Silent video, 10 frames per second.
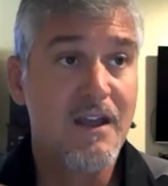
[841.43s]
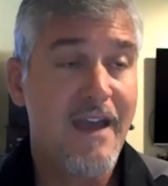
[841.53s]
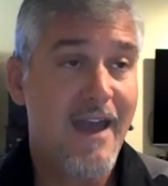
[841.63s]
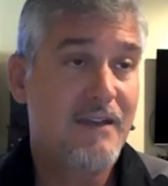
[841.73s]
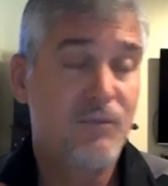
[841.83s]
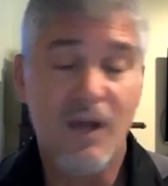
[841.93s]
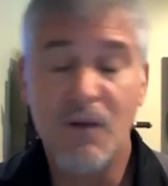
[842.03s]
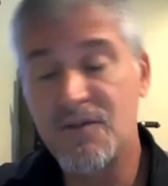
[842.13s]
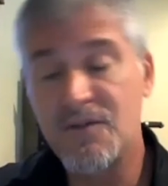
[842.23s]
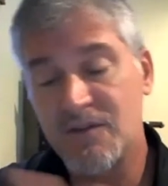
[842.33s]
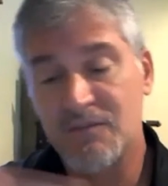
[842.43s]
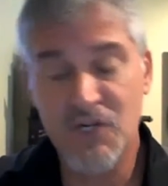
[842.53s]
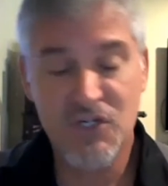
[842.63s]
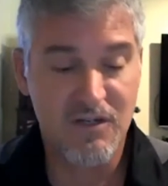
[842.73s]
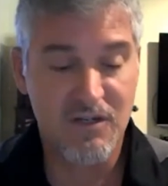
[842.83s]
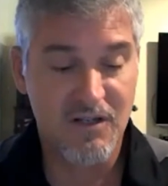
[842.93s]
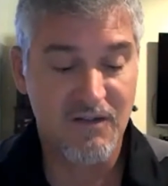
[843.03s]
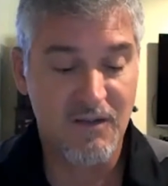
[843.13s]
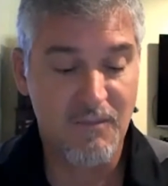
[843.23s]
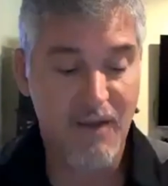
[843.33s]
And then when I went through the mission,
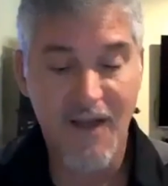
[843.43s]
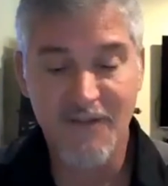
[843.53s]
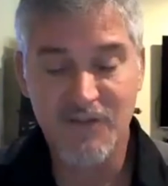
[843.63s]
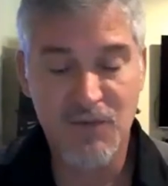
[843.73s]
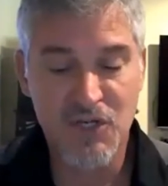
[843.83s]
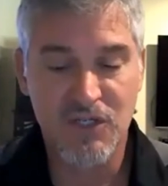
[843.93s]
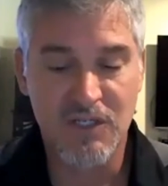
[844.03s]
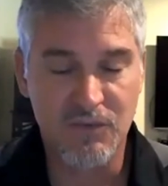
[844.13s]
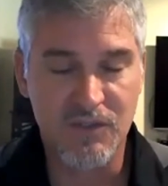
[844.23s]
my life's mission, it was